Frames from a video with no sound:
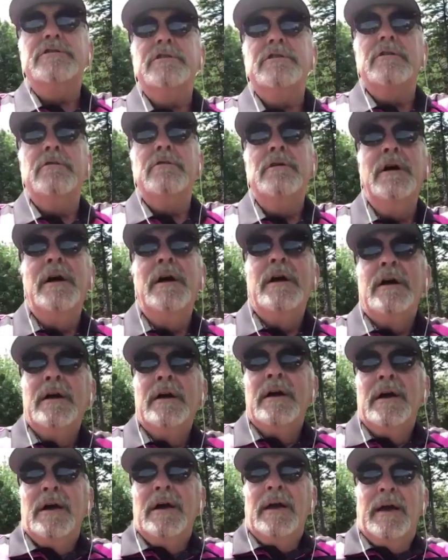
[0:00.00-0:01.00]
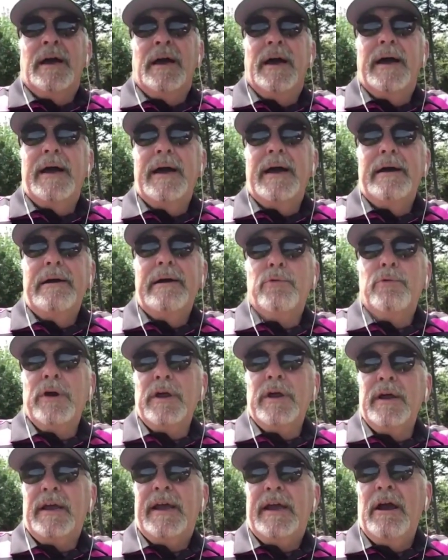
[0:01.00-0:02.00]
So we're
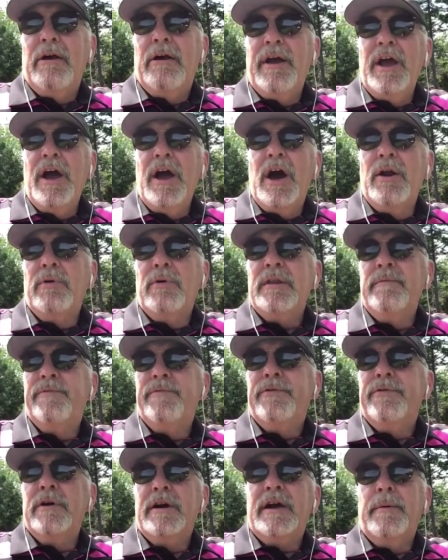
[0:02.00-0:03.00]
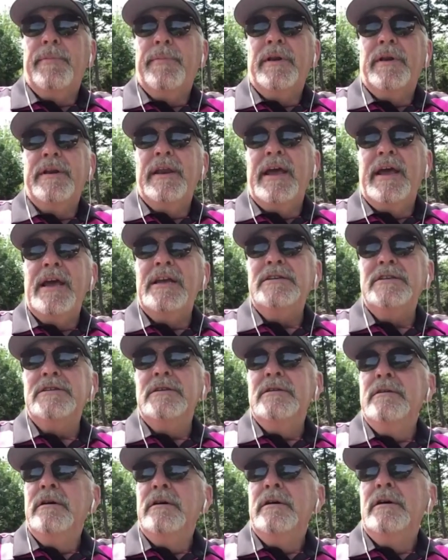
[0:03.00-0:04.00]
going to carry on with him for a couple of days
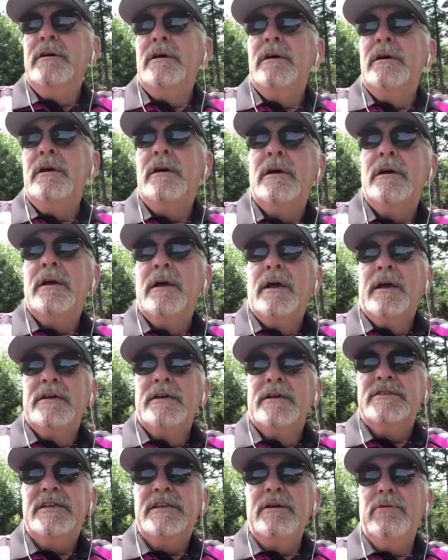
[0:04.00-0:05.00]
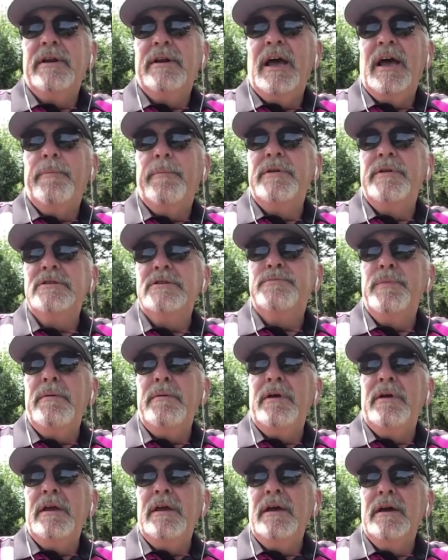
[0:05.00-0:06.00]
and see what happens.
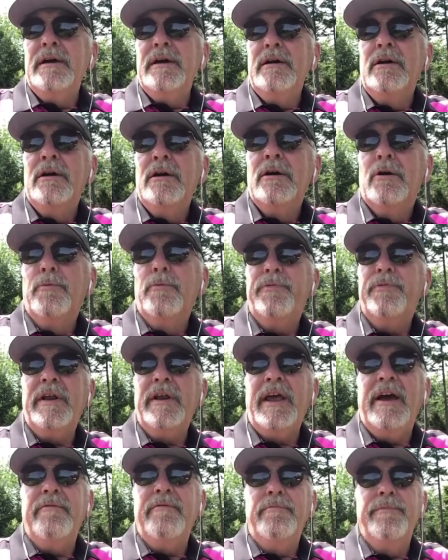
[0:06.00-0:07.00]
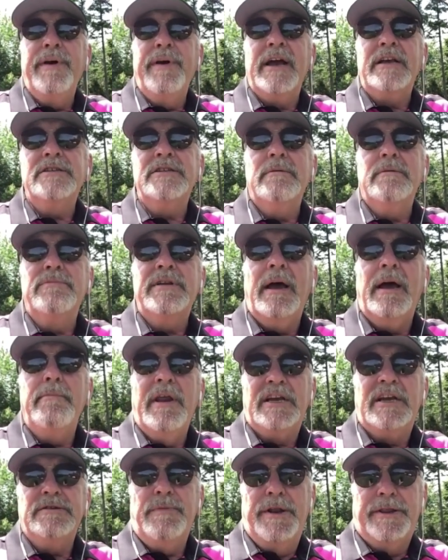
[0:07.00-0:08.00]
Maybe hopefully have him back sometime
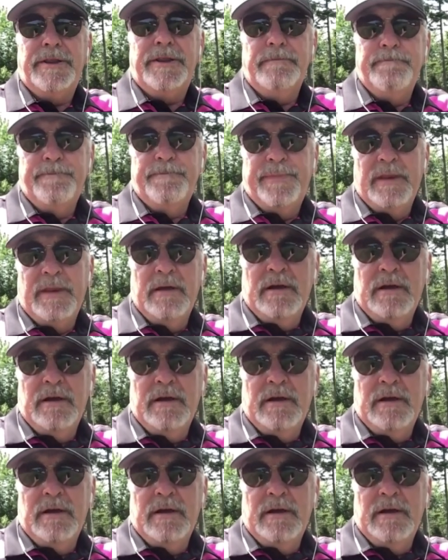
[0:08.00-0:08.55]
next month.